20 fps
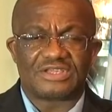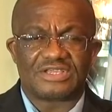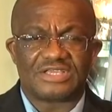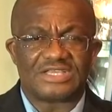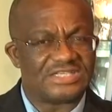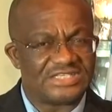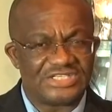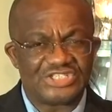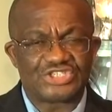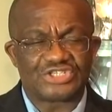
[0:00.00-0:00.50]

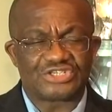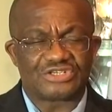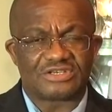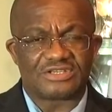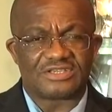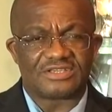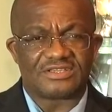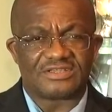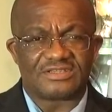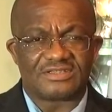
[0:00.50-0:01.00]

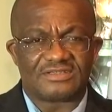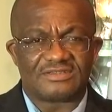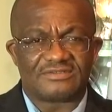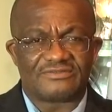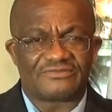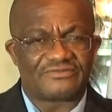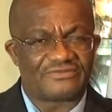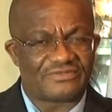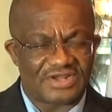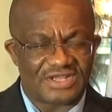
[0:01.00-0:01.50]
Initially,
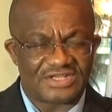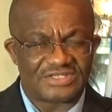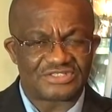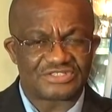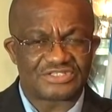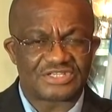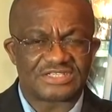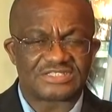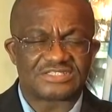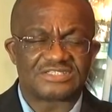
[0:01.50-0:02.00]
France
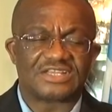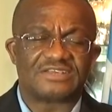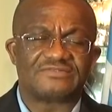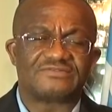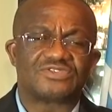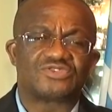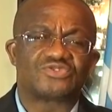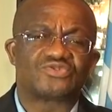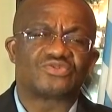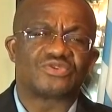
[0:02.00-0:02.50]
has never
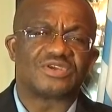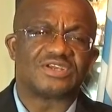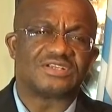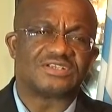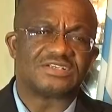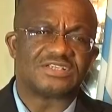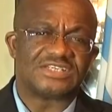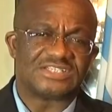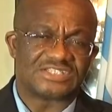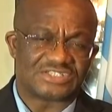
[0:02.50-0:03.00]

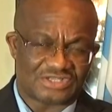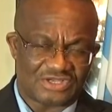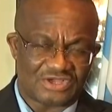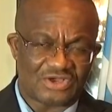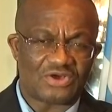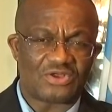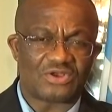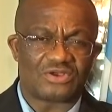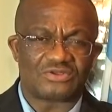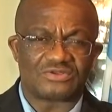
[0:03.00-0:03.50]
trained its
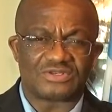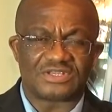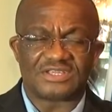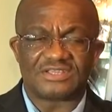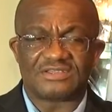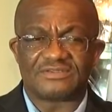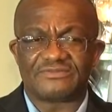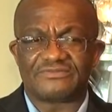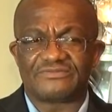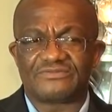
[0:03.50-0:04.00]

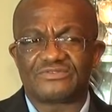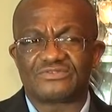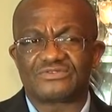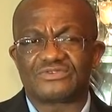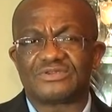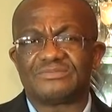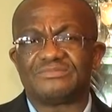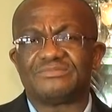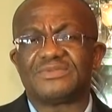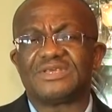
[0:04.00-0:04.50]
colony for
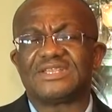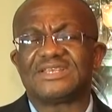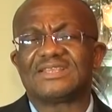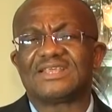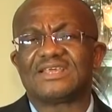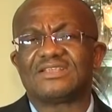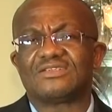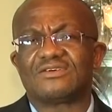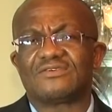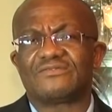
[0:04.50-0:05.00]
the
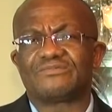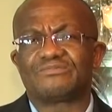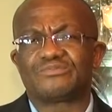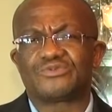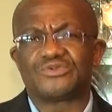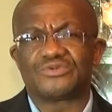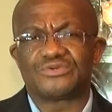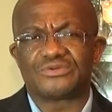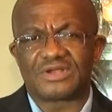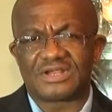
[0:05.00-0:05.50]
maintenance of
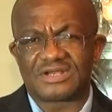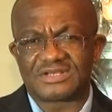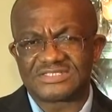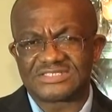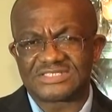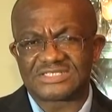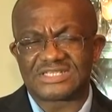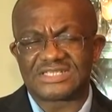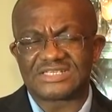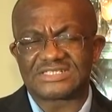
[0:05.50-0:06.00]

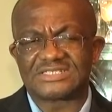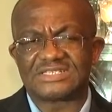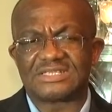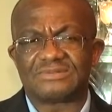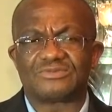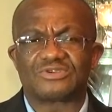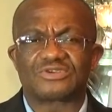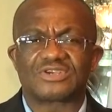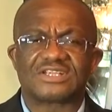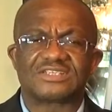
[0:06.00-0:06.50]
pluralistic
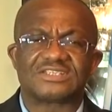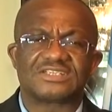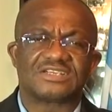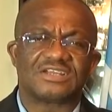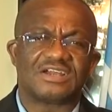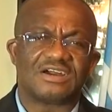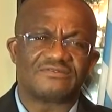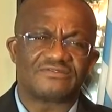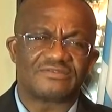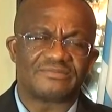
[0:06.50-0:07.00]
democratic
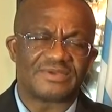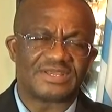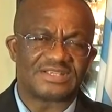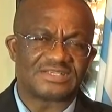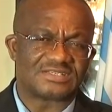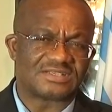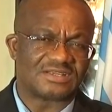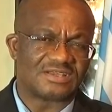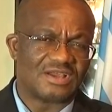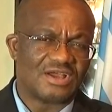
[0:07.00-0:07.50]

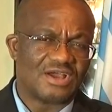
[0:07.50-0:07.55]
government,